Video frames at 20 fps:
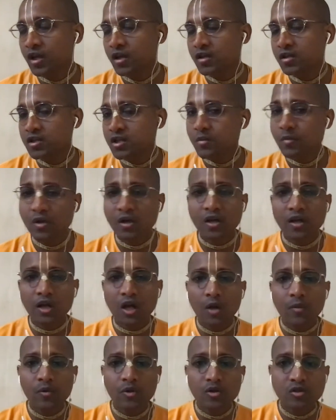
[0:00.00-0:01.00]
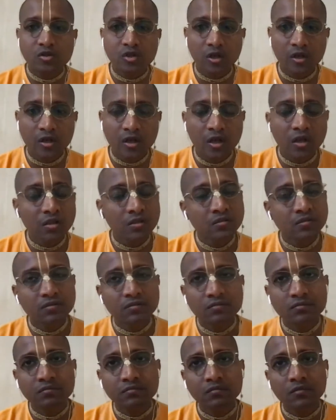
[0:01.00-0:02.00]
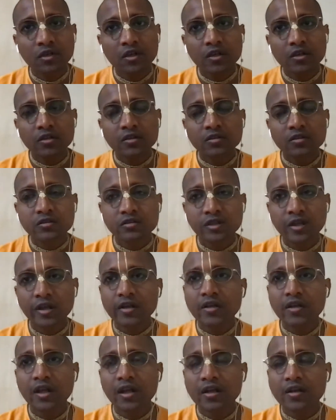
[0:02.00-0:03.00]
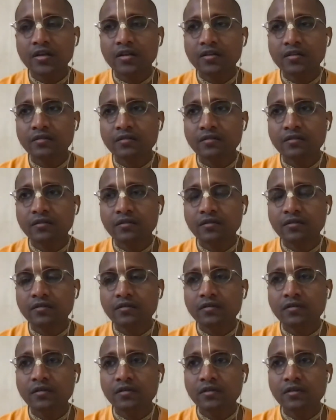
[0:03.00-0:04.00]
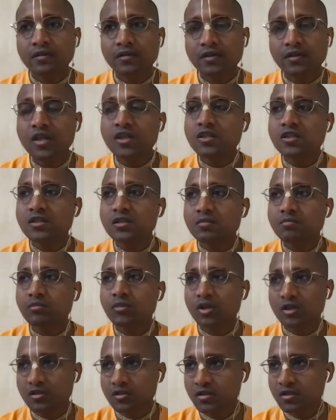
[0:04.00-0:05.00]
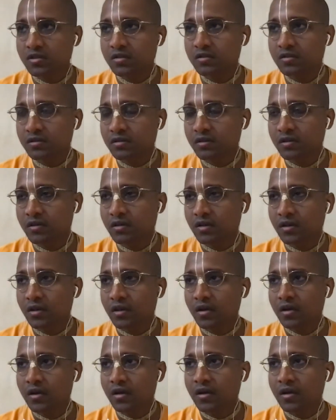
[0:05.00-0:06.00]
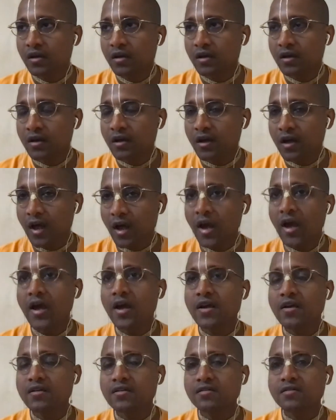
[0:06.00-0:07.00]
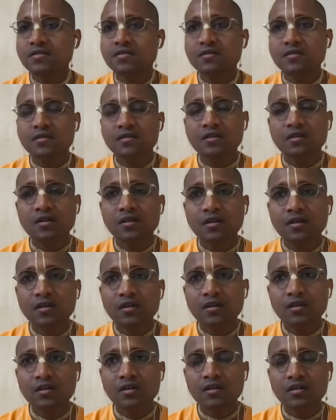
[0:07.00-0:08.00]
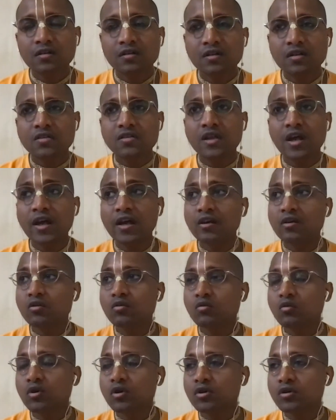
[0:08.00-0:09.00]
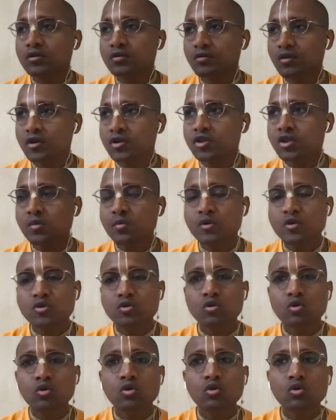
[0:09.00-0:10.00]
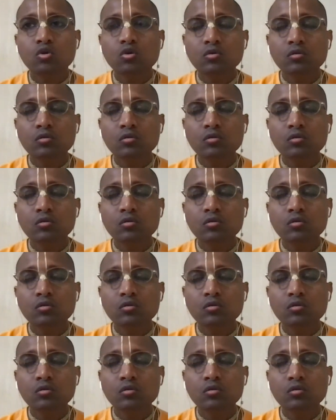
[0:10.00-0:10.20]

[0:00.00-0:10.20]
So immediately Ramanacharya said that this person has desire to worship his guru,